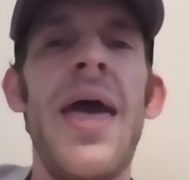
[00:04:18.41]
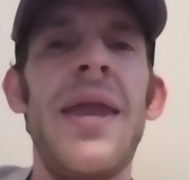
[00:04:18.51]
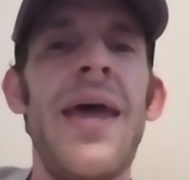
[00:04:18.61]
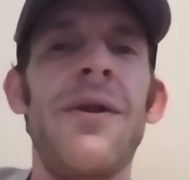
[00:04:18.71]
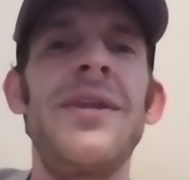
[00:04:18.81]

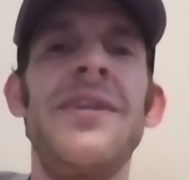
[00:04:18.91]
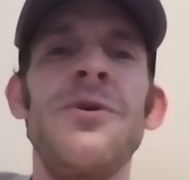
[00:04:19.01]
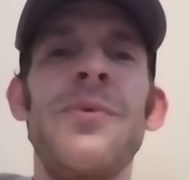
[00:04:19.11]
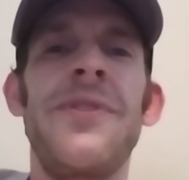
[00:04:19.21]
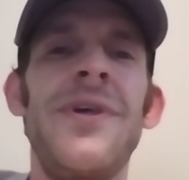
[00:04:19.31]
and How to
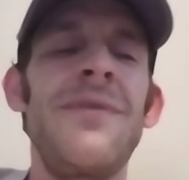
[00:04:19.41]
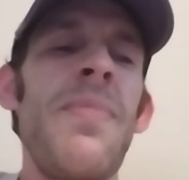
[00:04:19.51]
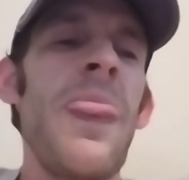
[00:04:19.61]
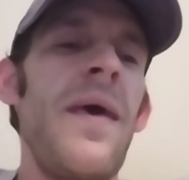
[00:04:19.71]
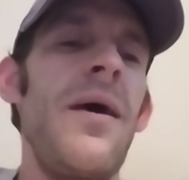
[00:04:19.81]
Deal with It.
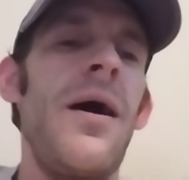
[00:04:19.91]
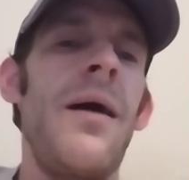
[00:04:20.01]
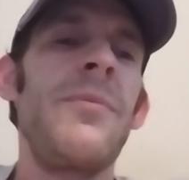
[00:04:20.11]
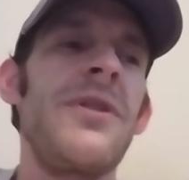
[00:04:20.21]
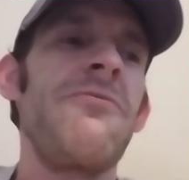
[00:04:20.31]

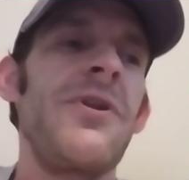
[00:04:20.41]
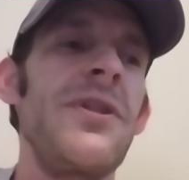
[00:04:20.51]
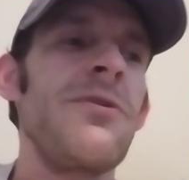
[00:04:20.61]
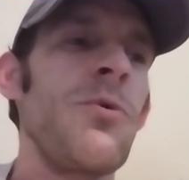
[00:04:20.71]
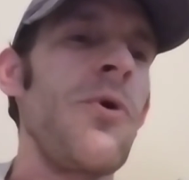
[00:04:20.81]
It's a
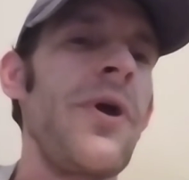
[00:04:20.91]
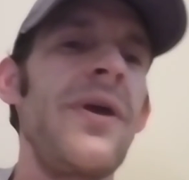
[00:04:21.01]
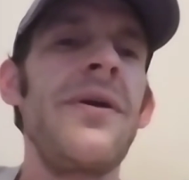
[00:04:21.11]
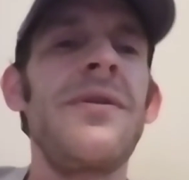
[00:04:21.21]
funny story.